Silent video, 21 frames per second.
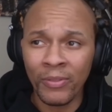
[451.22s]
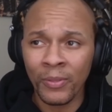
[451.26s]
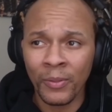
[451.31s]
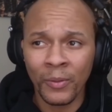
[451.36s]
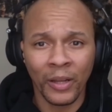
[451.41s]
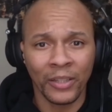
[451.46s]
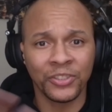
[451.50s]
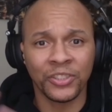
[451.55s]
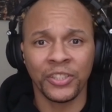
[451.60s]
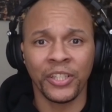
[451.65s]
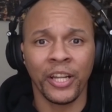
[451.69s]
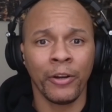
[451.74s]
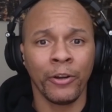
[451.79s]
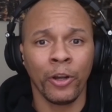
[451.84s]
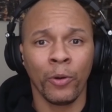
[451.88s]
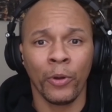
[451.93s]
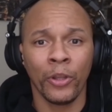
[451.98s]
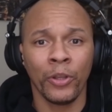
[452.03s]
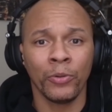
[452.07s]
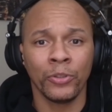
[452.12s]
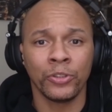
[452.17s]
a scenario
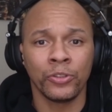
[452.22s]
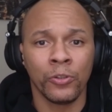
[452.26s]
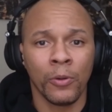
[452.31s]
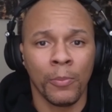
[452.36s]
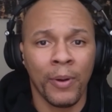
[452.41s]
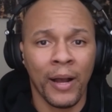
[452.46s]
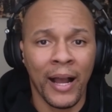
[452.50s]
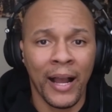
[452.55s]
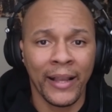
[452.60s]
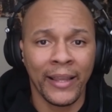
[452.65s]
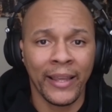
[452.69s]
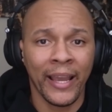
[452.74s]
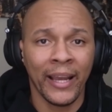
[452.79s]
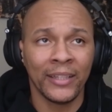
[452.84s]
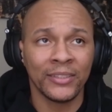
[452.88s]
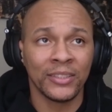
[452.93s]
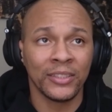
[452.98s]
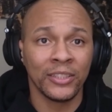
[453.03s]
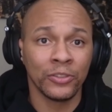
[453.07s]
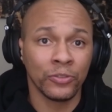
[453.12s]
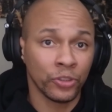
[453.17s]
where you went to a podcast
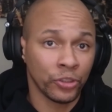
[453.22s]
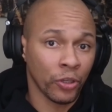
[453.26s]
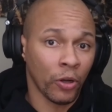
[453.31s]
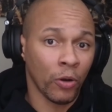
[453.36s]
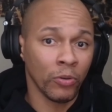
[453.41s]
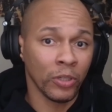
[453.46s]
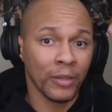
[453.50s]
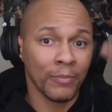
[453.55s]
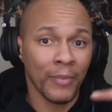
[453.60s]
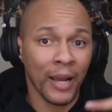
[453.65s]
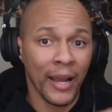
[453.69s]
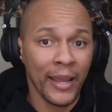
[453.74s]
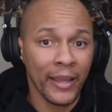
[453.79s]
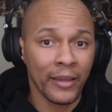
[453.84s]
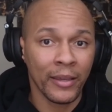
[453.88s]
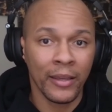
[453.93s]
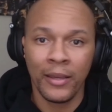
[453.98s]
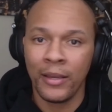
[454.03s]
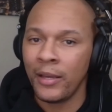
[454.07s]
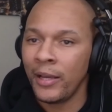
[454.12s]
and this was your only mic,